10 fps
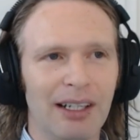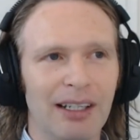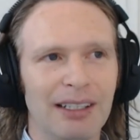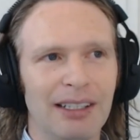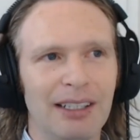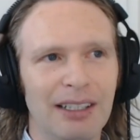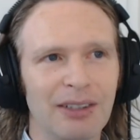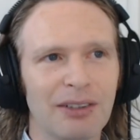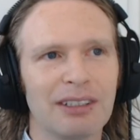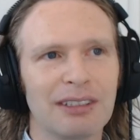And
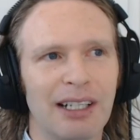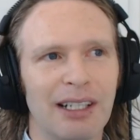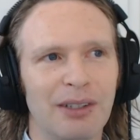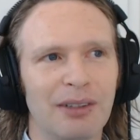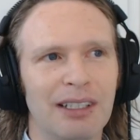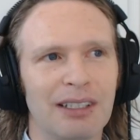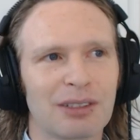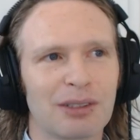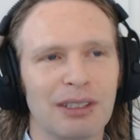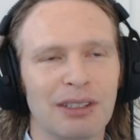here is how it is
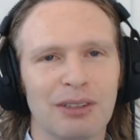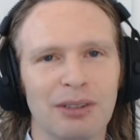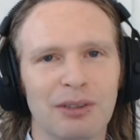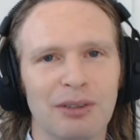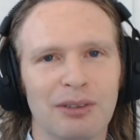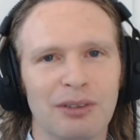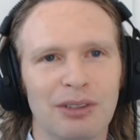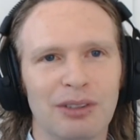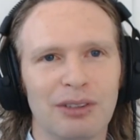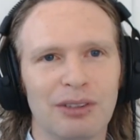going to
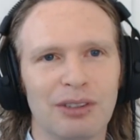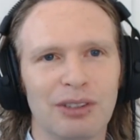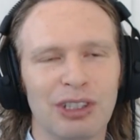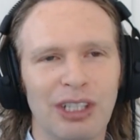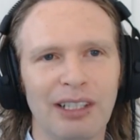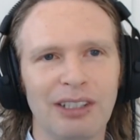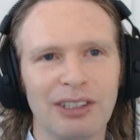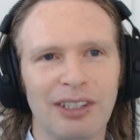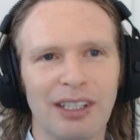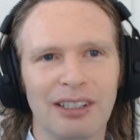
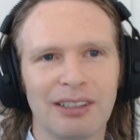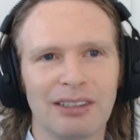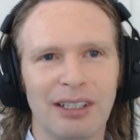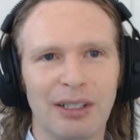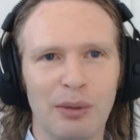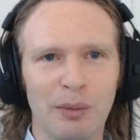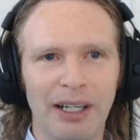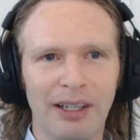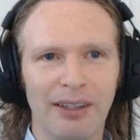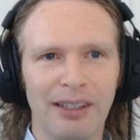change things in a
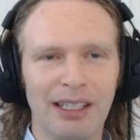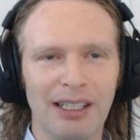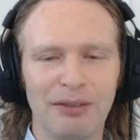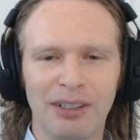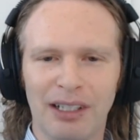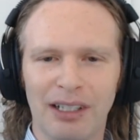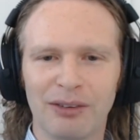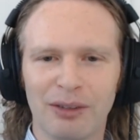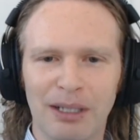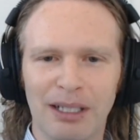way that even
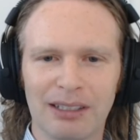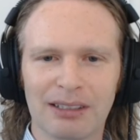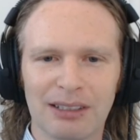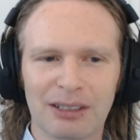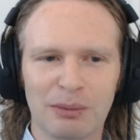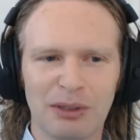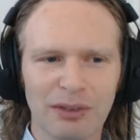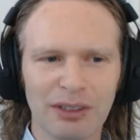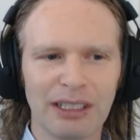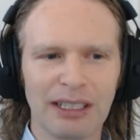non-roboticists will
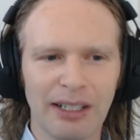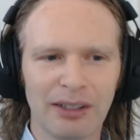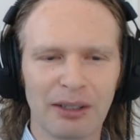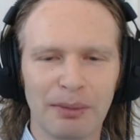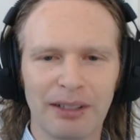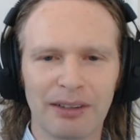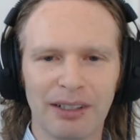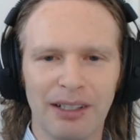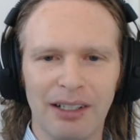really care about.